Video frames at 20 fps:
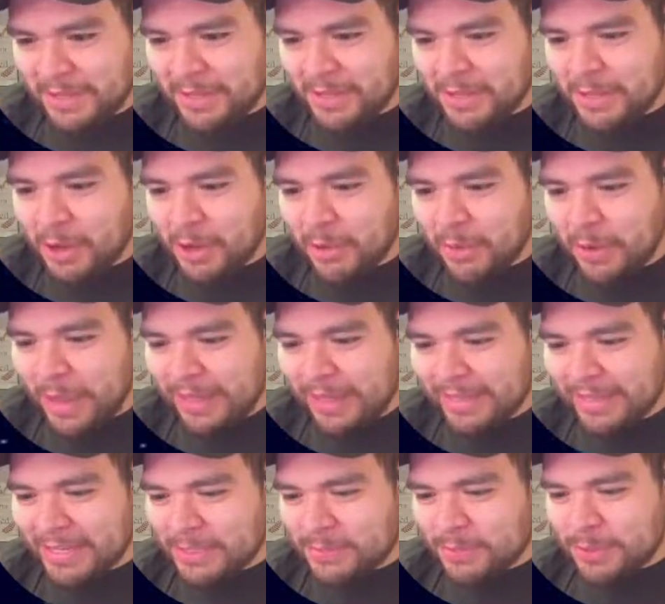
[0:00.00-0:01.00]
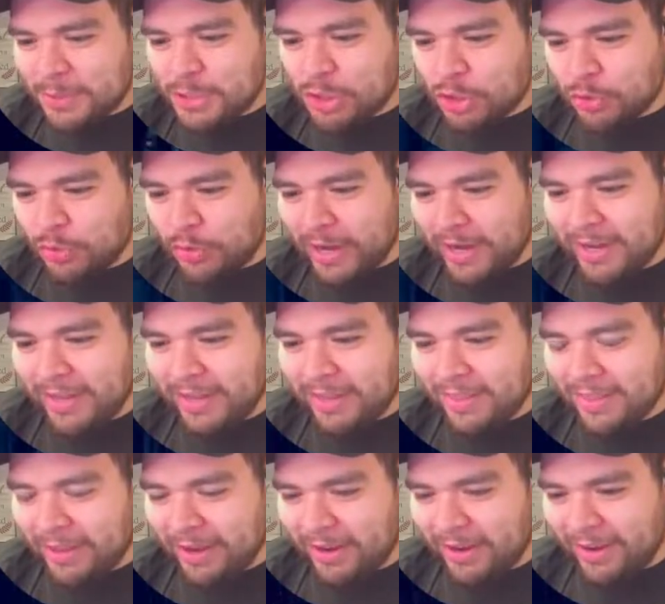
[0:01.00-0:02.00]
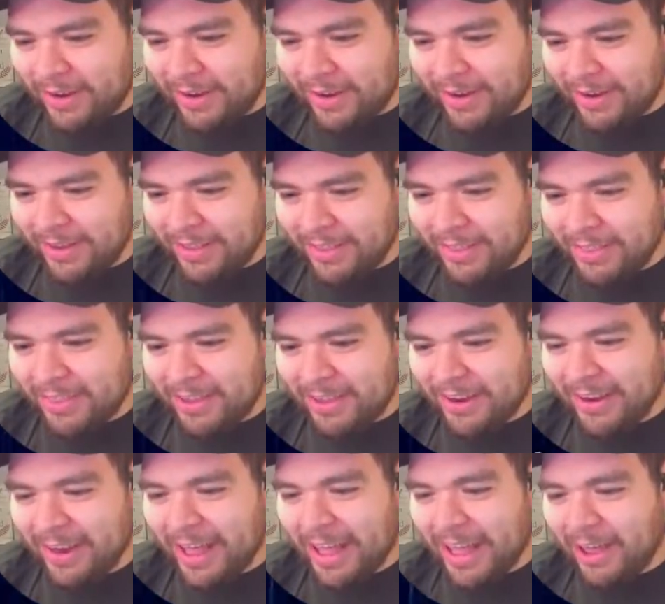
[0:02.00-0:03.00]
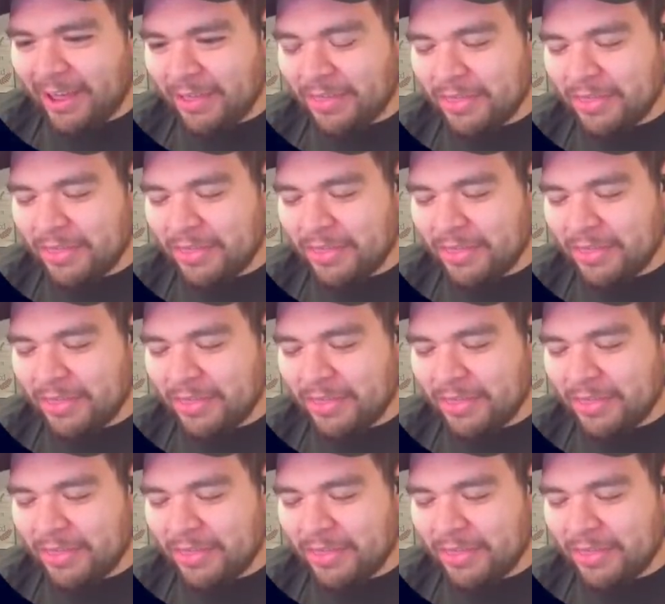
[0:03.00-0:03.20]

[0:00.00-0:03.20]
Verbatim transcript: Yo, at least we're shredding their their health